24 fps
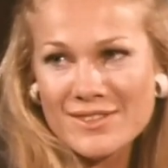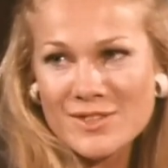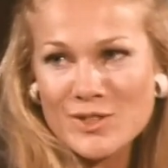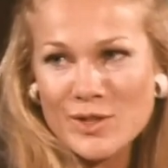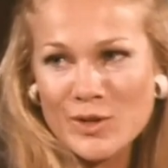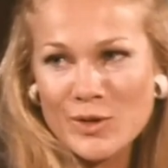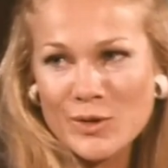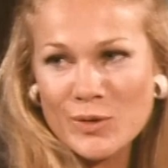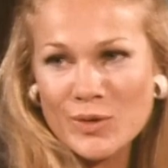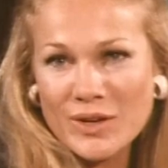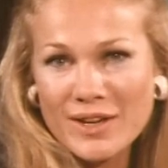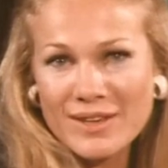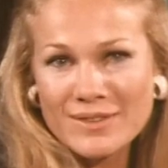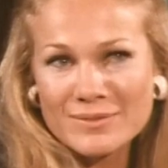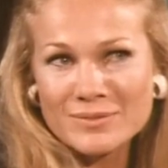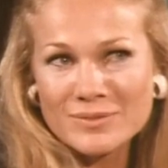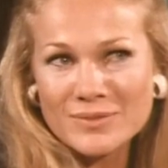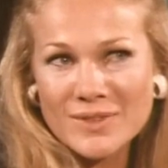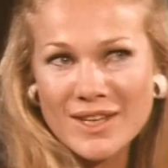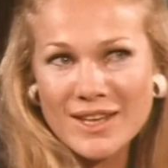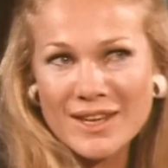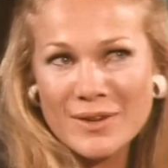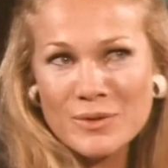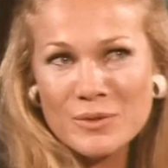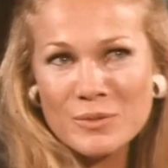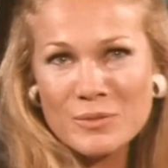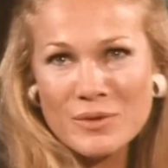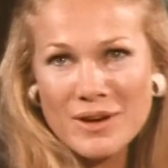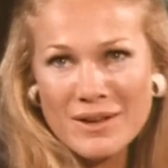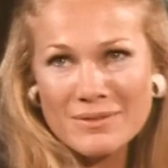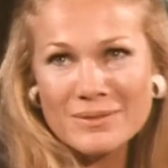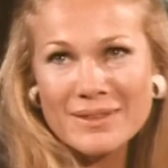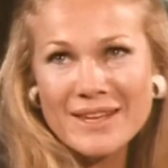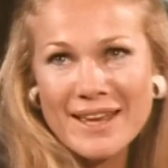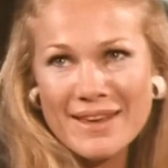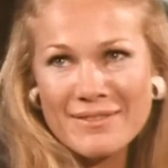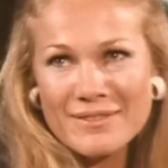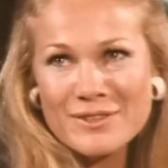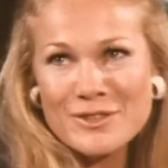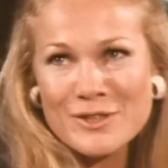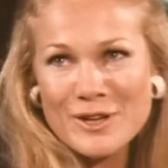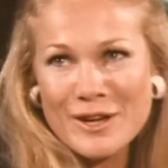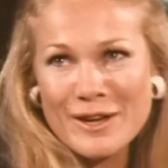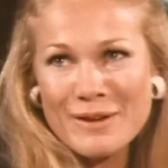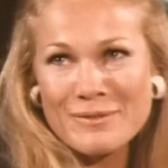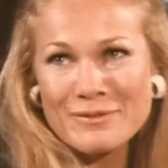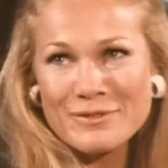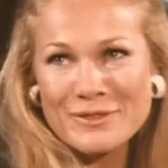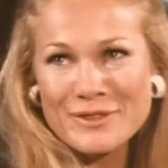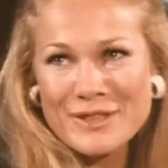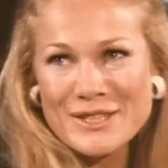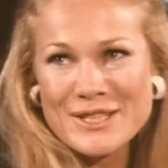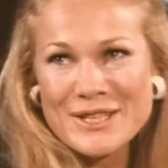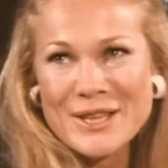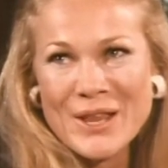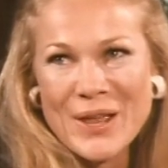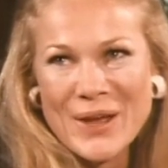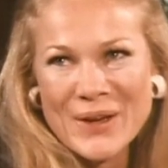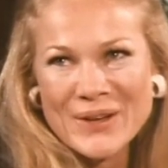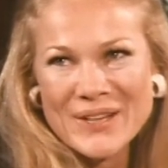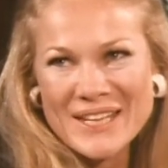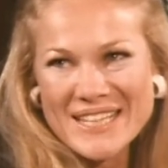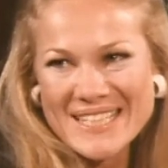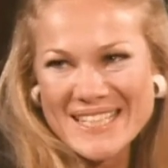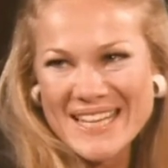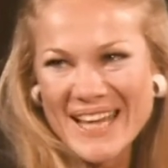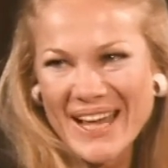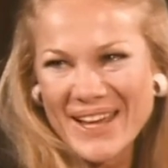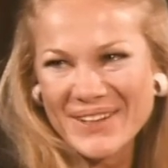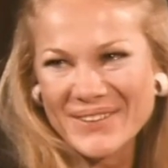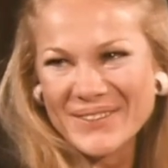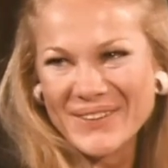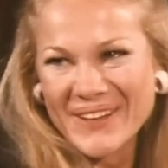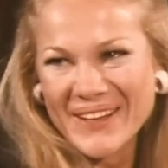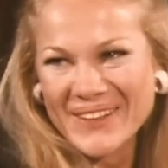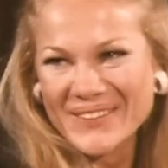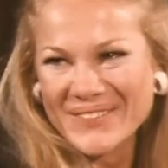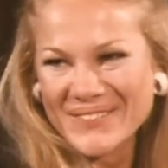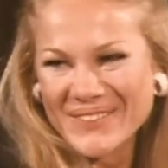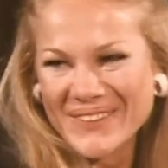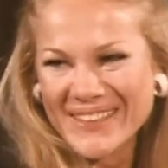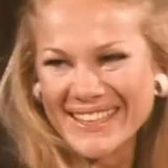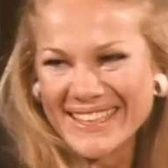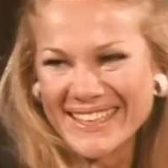So I will probably have a job for as long as I want.